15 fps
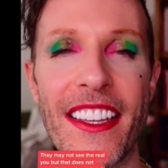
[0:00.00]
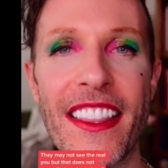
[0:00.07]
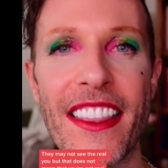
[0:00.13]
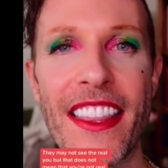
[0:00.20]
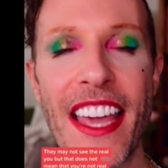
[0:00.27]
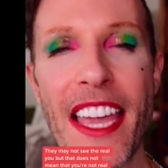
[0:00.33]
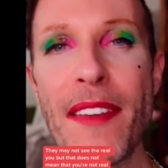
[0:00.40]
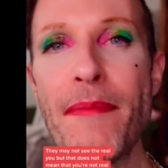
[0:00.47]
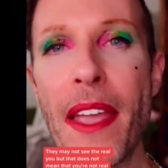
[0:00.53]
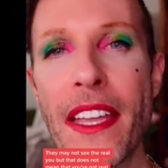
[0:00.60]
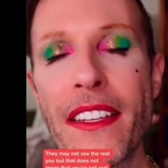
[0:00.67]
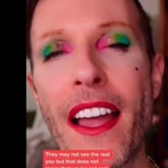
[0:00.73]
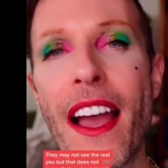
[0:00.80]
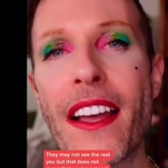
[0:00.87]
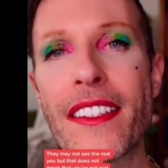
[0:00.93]
They may
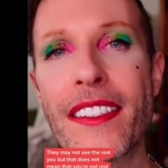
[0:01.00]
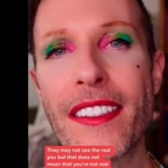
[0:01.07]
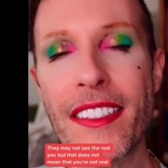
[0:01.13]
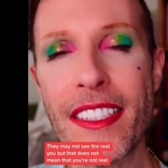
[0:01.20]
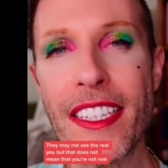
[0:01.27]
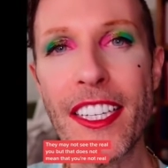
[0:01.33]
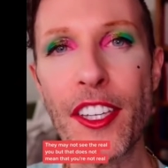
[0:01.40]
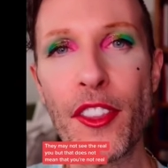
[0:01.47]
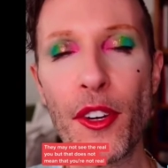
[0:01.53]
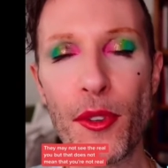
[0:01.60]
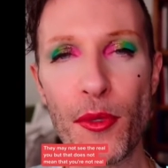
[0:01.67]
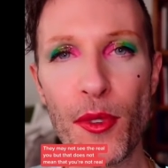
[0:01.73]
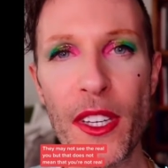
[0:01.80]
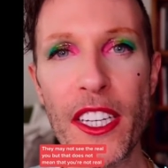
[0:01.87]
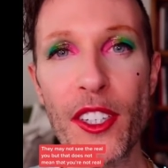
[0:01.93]
not see the
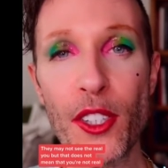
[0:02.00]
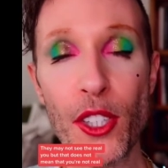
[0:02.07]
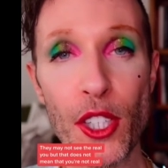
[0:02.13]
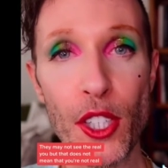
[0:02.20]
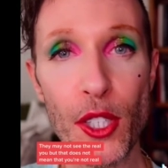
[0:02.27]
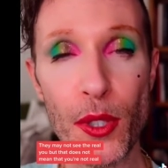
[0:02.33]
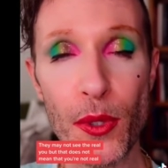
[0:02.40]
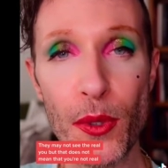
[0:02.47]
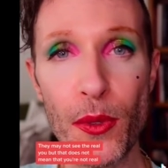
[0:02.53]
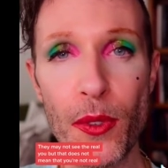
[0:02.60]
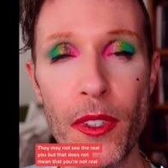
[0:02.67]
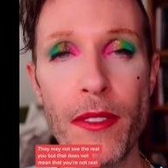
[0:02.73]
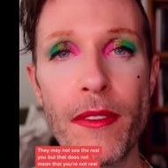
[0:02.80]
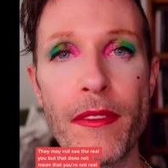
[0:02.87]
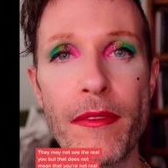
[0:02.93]
real you.
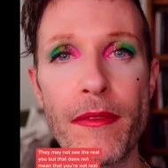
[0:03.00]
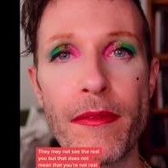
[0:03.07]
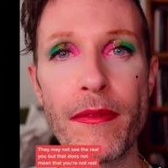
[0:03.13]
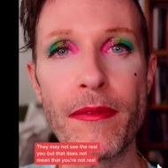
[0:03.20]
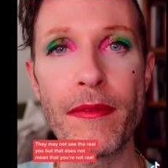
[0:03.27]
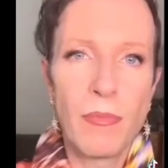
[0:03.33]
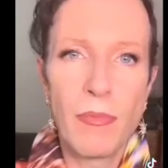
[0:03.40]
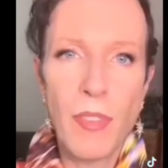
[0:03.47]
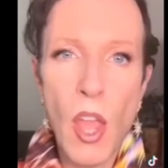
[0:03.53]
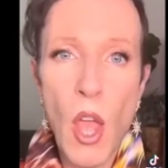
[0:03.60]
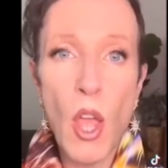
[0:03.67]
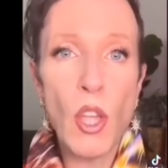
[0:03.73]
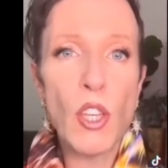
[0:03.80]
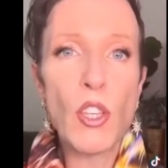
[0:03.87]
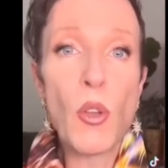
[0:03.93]

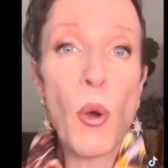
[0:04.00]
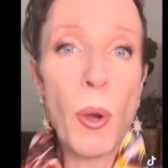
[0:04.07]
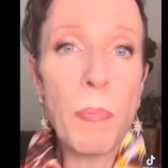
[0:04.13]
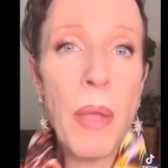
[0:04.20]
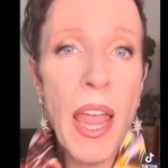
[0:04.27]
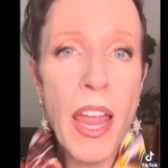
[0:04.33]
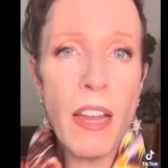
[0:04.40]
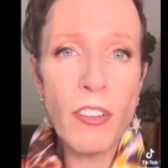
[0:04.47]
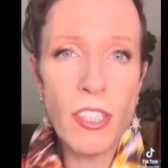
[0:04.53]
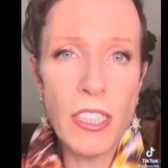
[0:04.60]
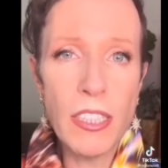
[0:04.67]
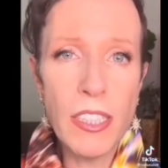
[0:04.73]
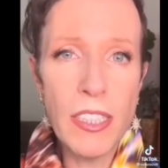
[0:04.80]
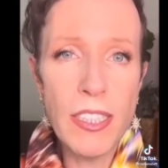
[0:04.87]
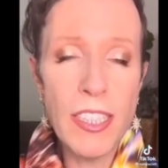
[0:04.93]
Your
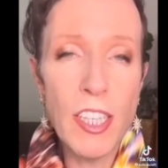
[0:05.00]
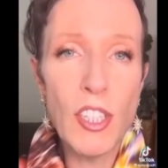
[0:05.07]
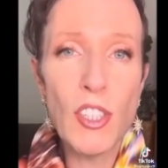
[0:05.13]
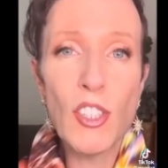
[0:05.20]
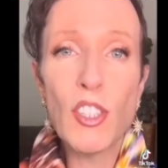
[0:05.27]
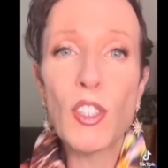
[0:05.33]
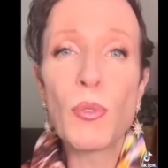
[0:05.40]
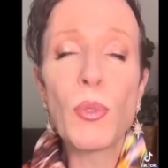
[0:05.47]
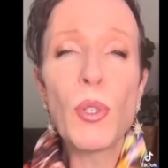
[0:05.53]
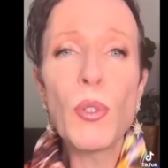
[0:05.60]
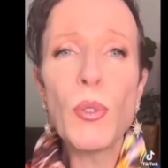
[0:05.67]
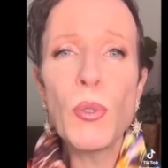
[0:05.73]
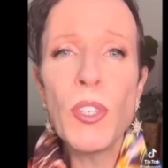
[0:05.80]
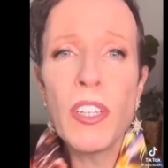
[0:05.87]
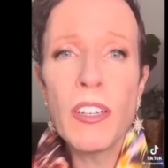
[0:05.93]
parents
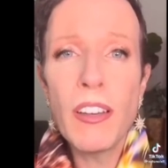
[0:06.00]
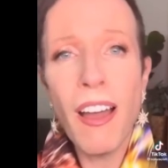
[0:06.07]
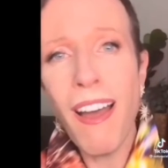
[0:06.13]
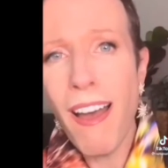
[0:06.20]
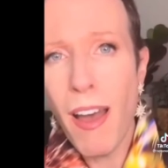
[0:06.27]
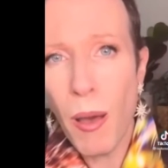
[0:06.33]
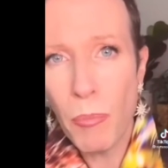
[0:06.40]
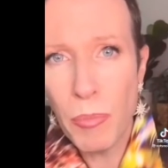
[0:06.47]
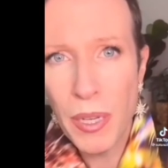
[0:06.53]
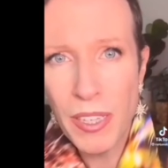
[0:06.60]
screwed up.